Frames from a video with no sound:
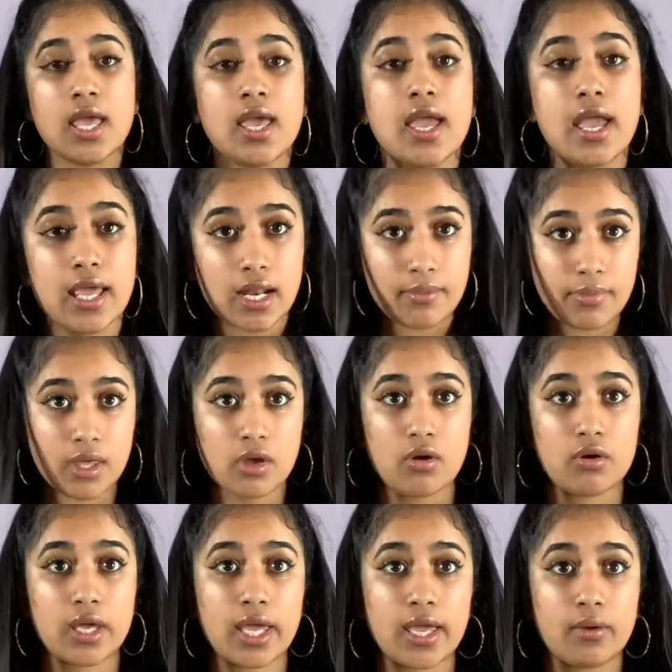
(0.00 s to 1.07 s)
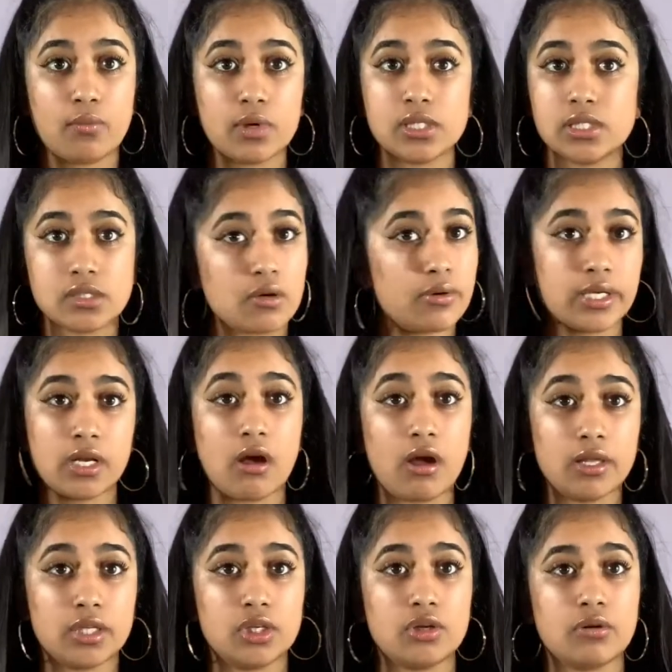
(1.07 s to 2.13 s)
and I'm like, okay, what's going
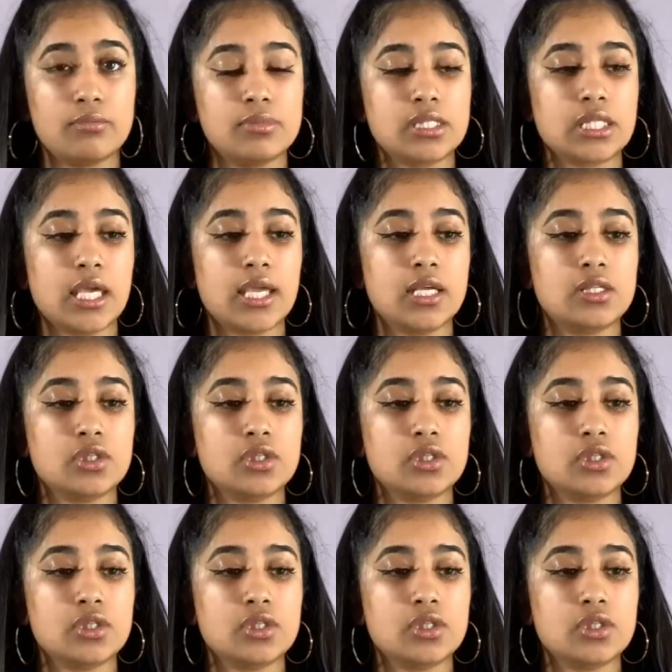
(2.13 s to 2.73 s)
on? You know what I'm saying?